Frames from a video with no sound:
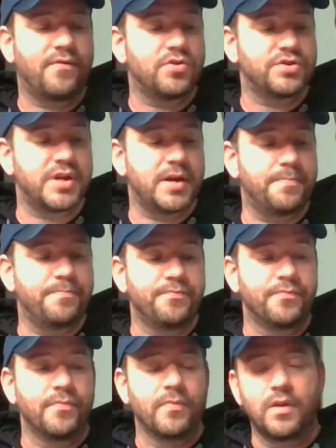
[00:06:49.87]
version,
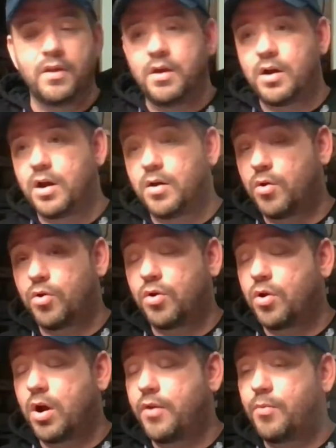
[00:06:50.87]
or,
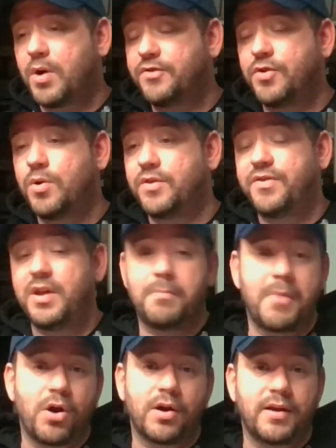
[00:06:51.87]
or, otherwise known as the
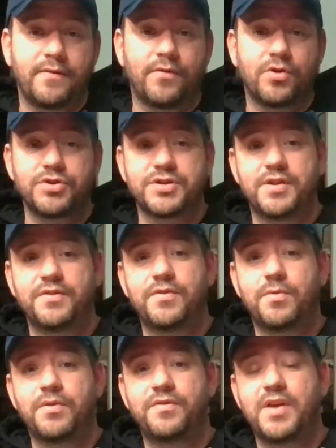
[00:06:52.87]
American version,
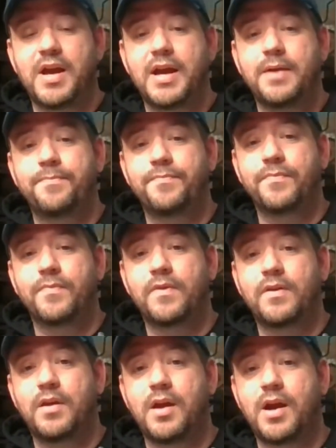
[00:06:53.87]
so to say.
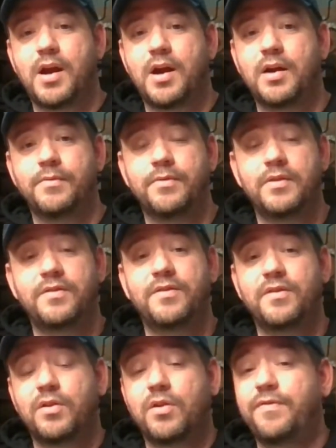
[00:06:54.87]
Uh, this
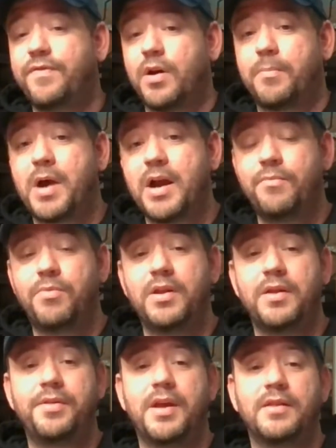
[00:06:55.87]
is a good film. I
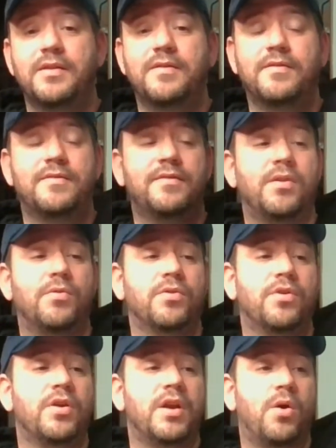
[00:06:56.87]
really think this is still
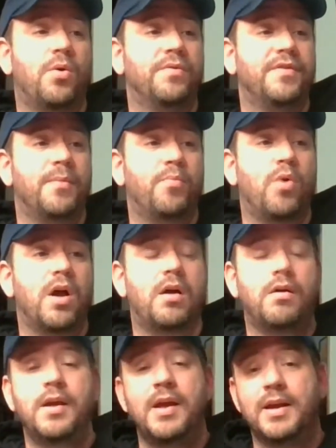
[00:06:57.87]
good. It holds up
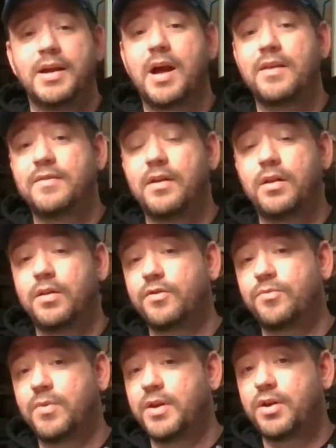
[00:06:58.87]
well. Godzilla
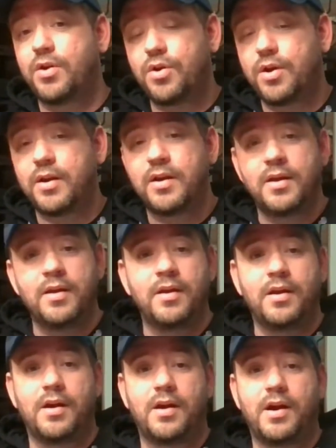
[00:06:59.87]
looks really good.
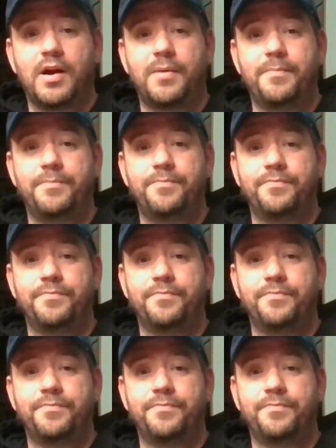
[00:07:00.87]
Um,